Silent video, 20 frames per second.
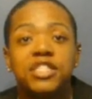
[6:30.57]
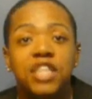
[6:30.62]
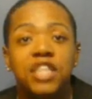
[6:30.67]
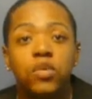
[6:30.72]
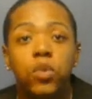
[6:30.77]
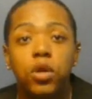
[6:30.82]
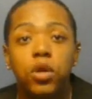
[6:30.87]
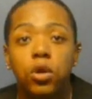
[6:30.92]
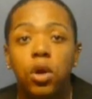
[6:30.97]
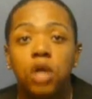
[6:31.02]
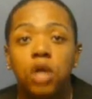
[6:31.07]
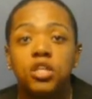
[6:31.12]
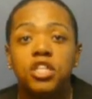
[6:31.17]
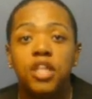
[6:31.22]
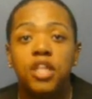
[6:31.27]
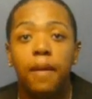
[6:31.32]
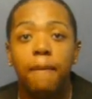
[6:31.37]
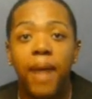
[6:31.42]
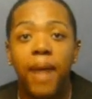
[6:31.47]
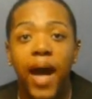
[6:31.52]
So when you go
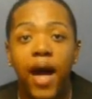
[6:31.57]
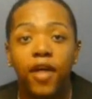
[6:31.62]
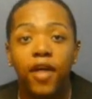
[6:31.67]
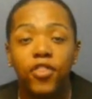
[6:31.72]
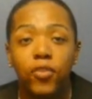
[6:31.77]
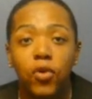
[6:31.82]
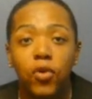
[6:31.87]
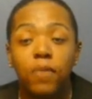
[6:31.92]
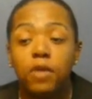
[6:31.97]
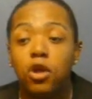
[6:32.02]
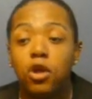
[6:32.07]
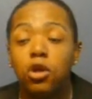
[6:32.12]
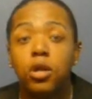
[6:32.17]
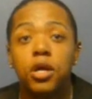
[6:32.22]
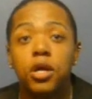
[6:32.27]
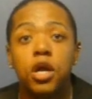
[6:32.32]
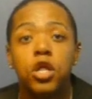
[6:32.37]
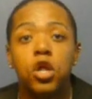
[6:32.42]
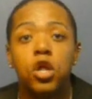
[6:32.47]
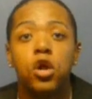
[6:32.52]
to the bathroom and you
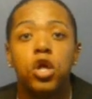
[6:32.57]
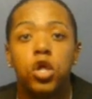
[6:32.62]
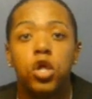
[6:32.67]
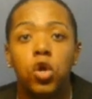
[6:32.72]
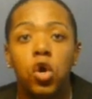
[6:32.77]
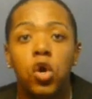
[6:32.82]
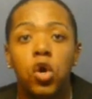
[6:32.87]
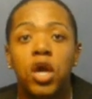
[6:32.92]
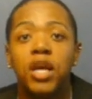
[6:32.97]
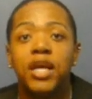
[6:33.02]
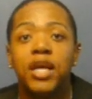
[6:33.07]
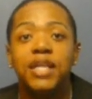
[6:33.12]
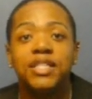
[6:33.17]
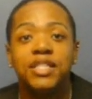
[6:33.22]
look at your urine,